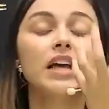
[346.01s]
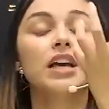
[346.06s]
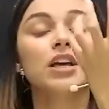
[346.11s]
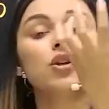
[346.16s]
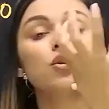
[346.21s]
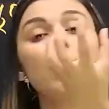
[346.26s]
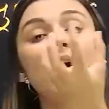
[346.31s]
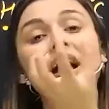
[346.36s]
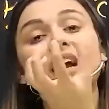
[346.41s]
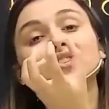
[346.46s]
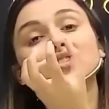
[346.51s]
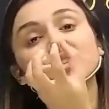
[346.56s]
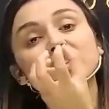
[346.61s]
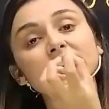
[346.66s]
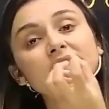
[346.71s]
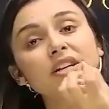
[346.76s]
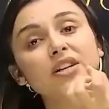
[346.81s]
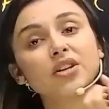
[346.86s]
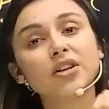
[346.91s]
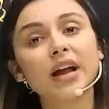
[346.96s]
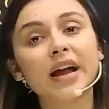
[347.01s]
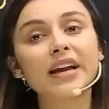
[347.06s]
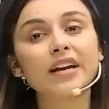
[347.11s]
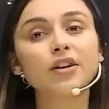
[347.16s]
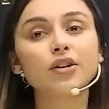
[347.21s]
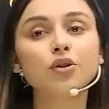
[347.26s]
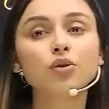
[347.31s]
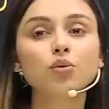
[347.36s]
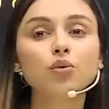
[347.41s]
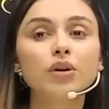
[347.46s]
You actually
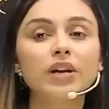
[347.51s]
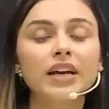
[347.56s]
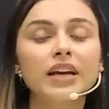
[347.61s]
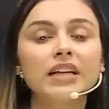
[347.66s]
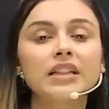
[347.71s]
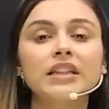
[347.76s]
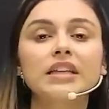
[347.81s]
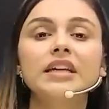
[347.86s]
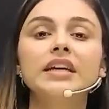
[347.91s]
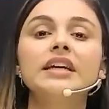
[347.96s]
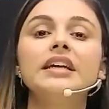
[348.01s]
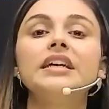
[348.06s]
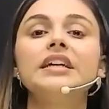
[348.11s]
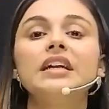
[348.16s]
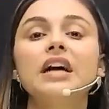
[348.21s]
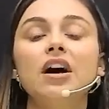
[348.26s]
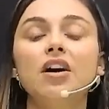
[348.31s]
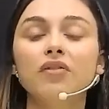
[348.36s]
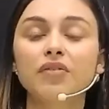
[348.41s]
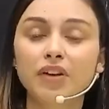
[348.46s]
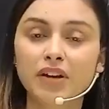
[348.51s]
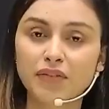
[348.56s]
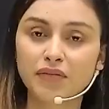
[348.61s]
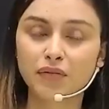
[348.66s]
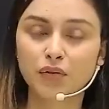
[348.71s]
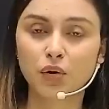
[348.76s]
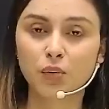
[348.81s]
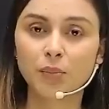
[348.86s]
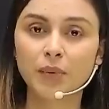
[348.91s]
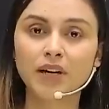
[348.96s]
tried to take the heat away
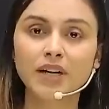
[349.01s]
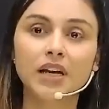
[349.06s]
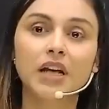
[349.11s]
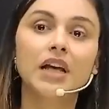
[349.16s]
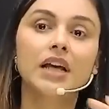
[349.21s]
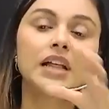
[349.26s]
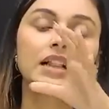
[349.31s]
from it.